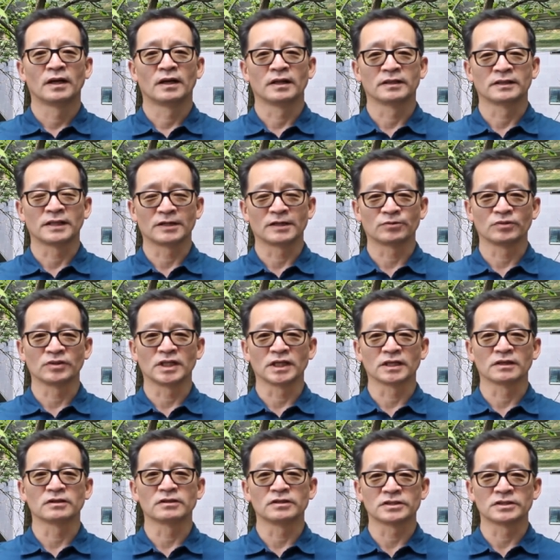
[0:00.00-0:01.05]
not only
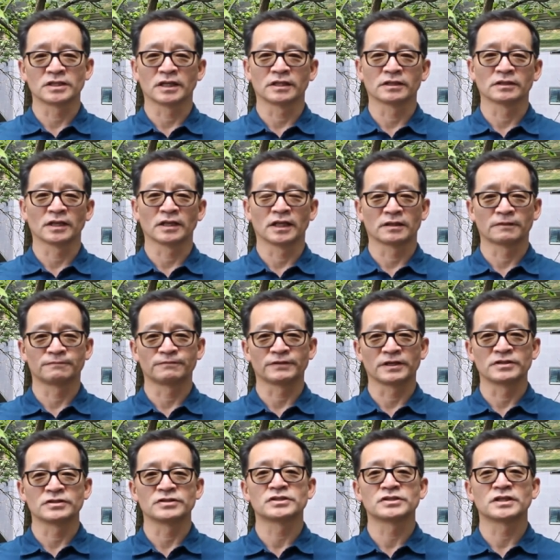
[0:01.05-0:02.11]
English and like
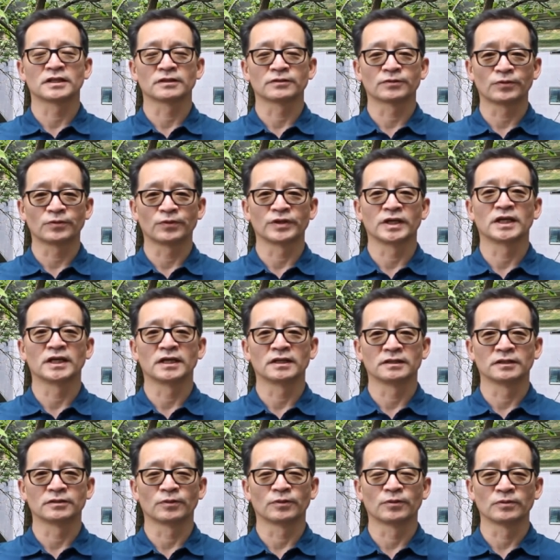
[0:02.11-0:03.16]
French and Korean
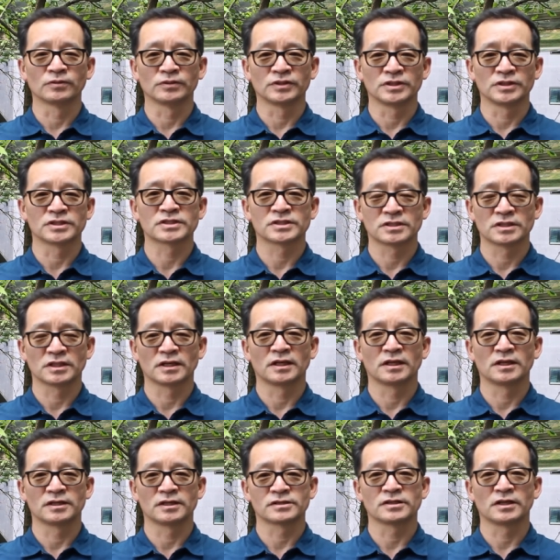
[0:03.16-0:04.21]
and all these
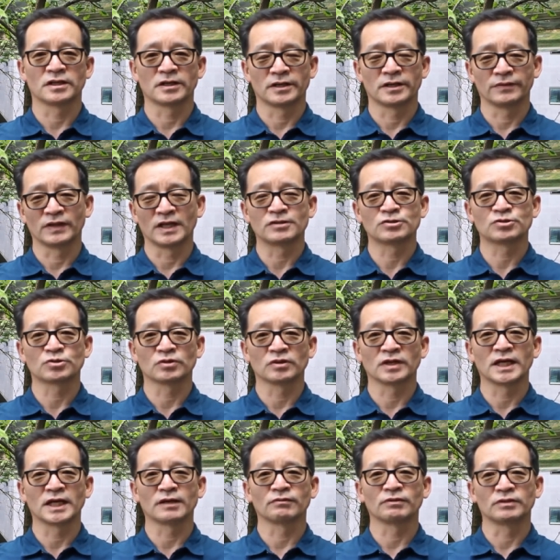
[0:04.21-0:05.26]
natural
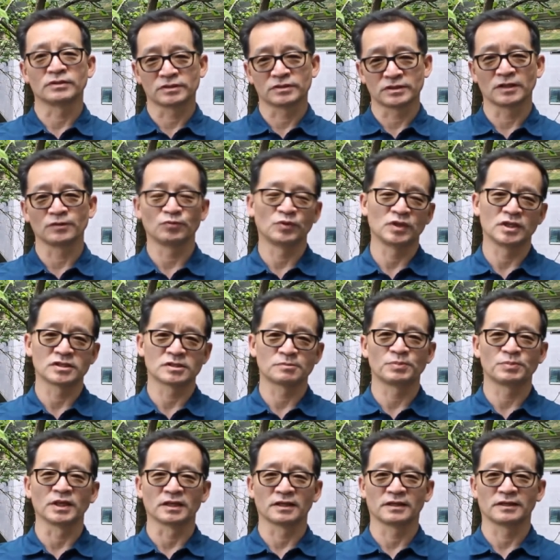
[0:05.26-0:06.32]
languages that we
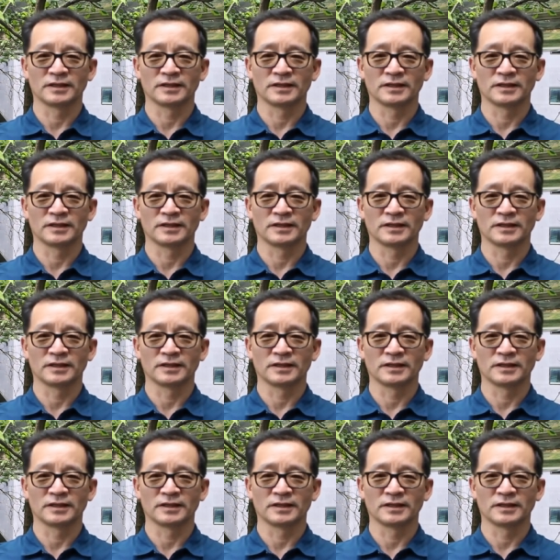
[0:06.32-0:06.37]
speak.